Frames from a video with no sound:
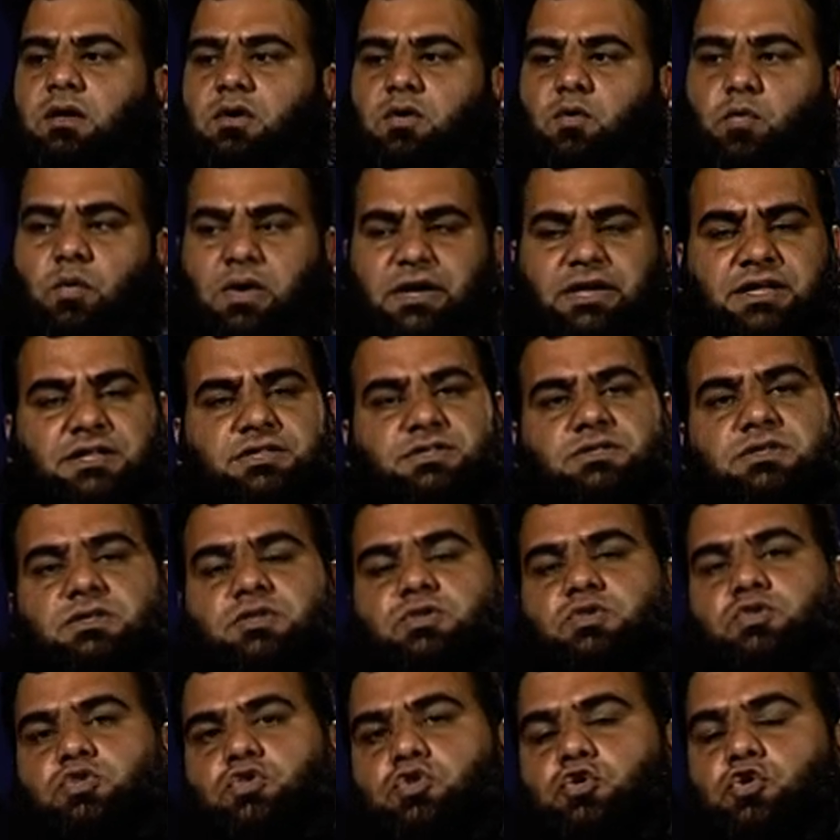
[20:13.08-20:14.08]
What is
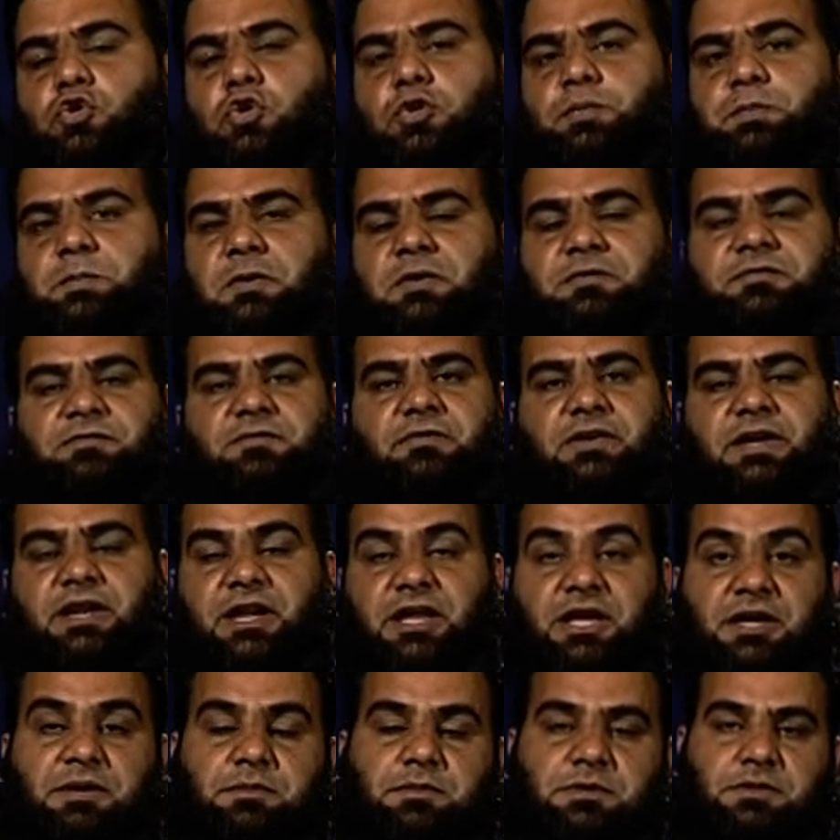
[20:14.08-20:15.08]
scope of
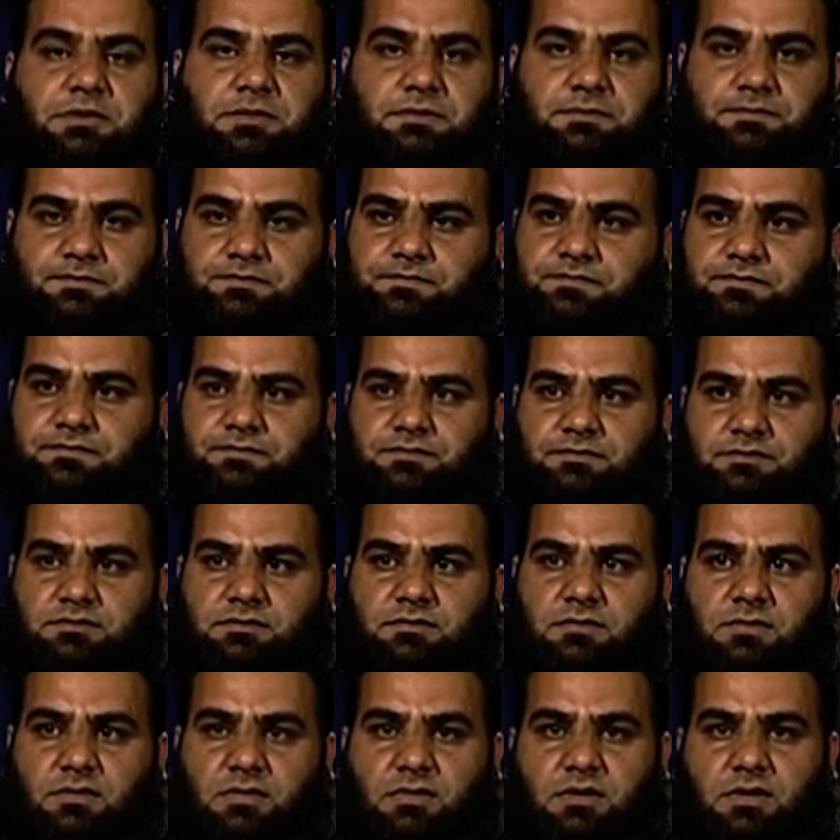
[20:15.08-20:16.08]
variable?
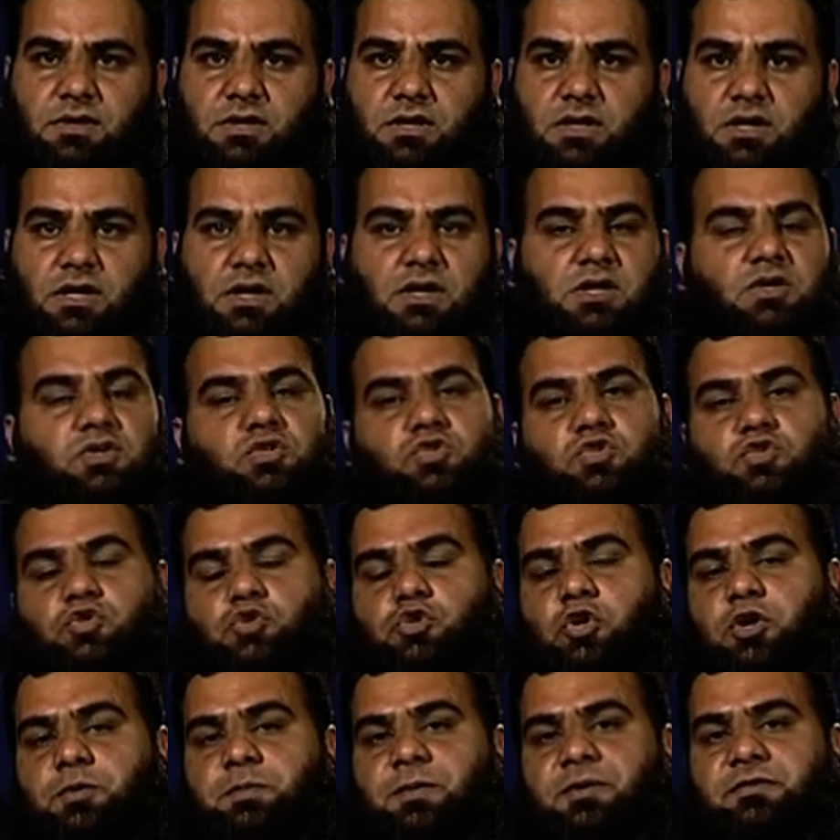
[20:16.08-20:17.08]

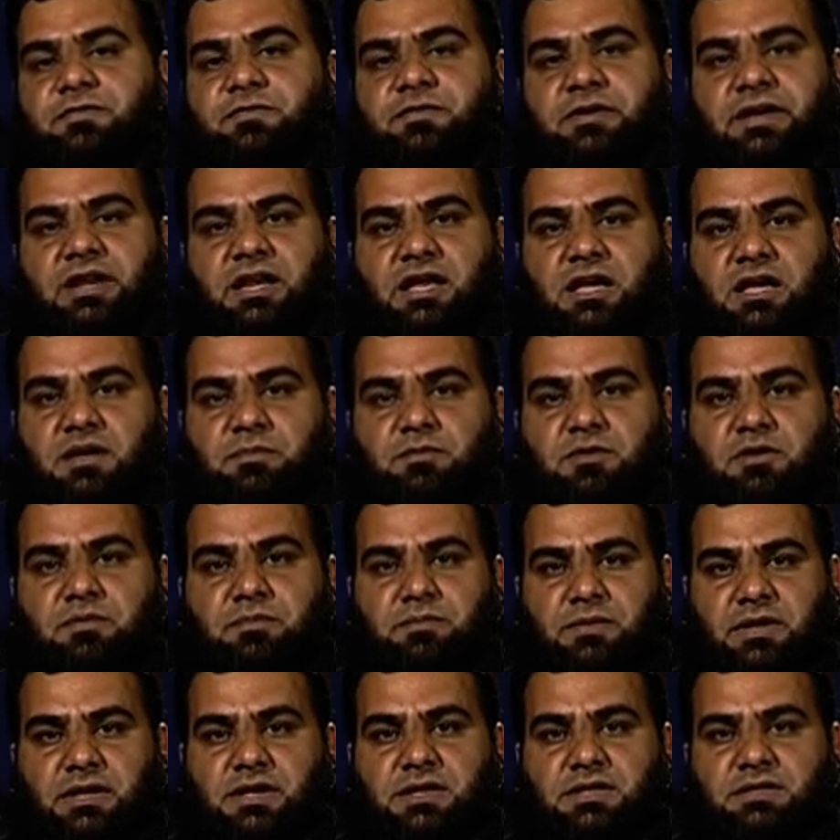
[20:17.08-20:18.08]
Scope of variable
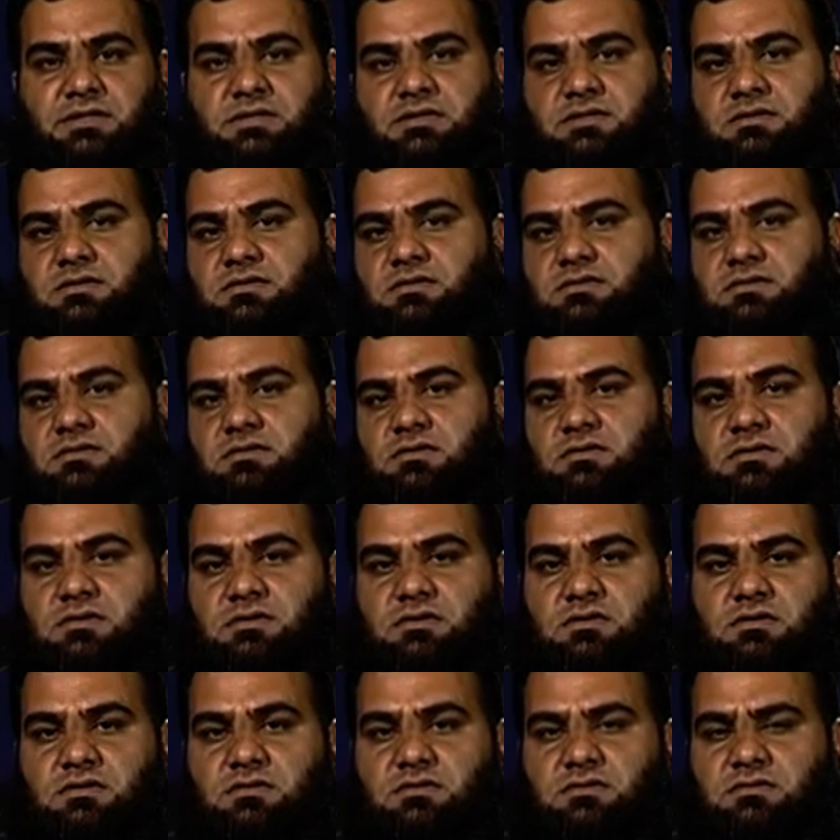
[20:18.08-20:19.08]
means
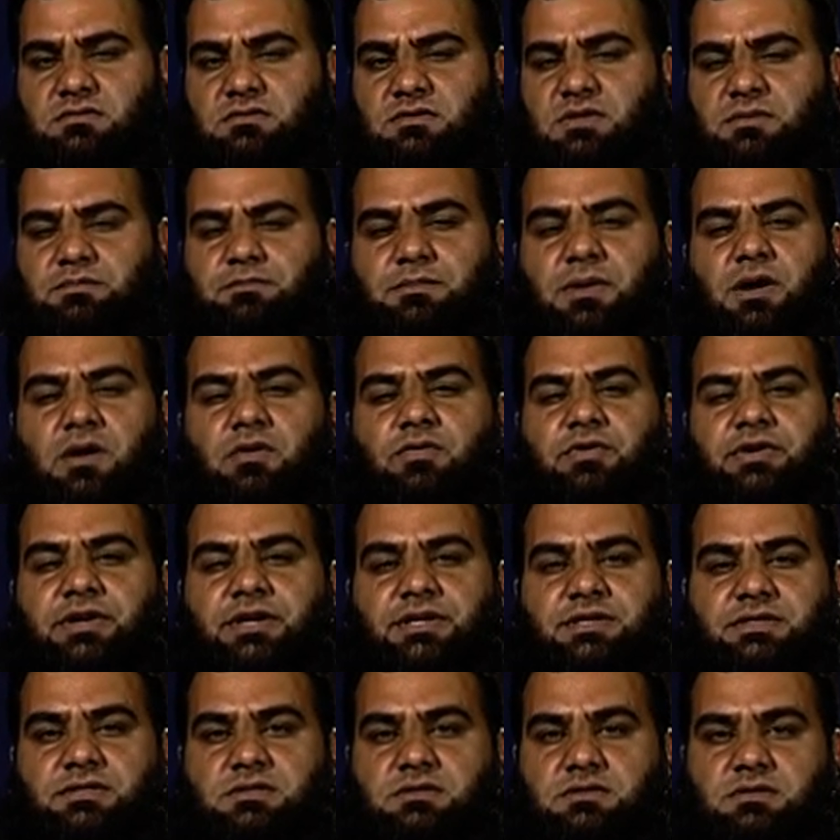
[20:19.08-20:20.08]
the
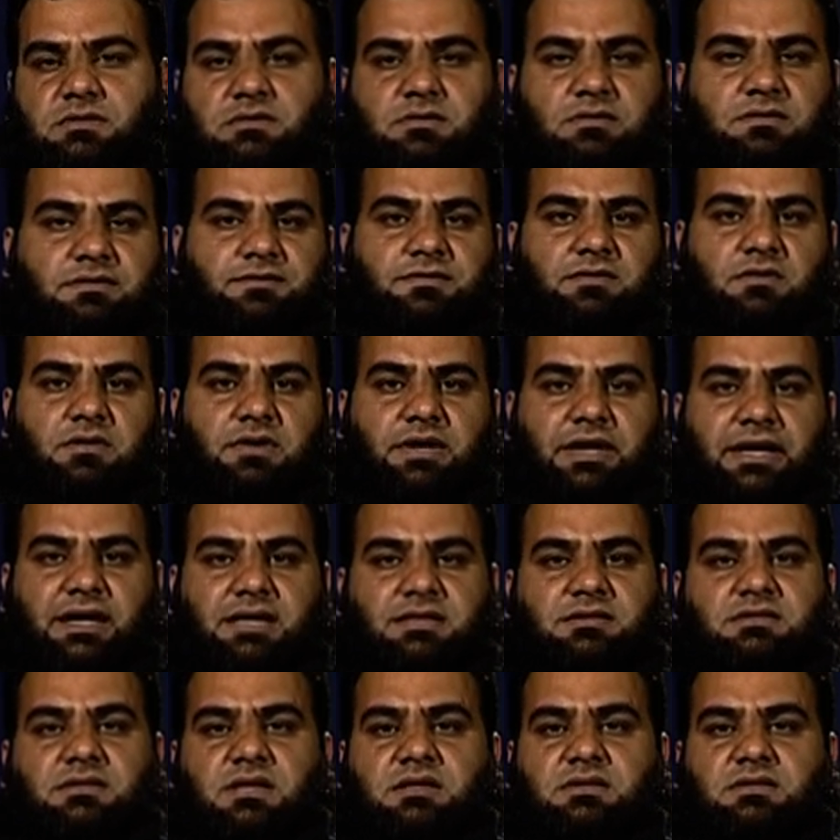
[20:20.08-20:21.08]
boundaries for
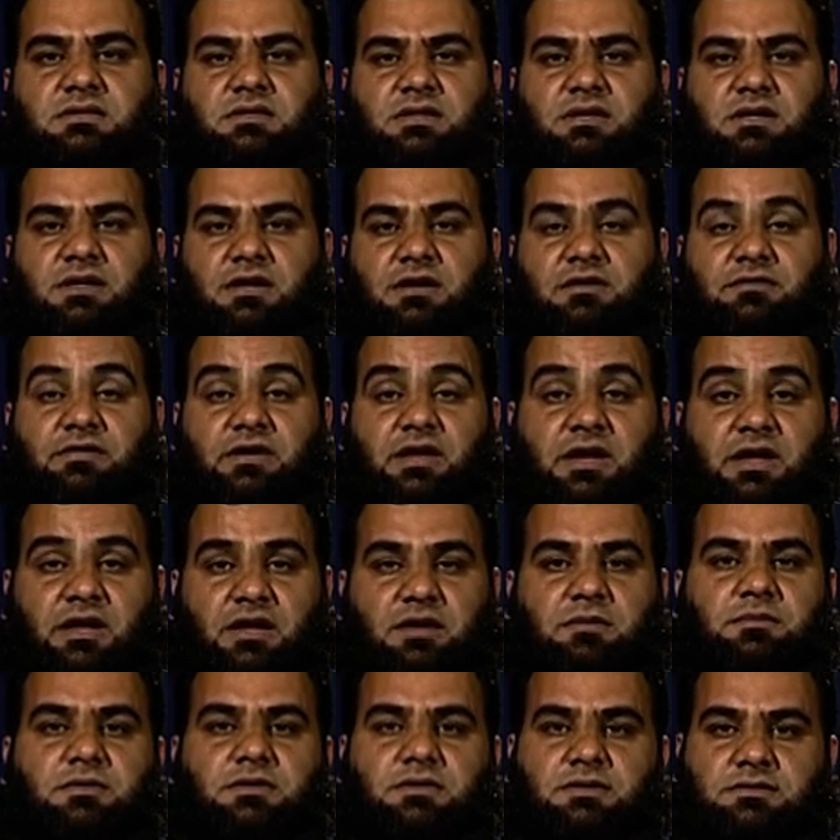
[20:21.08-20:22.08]
accessing a
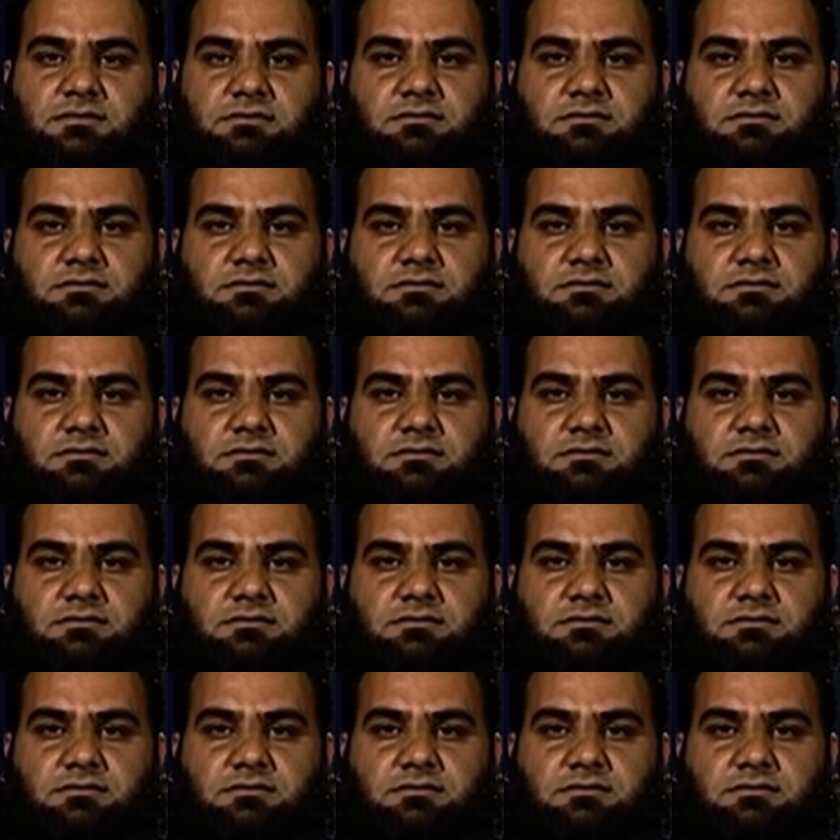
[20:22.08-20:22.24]
variable.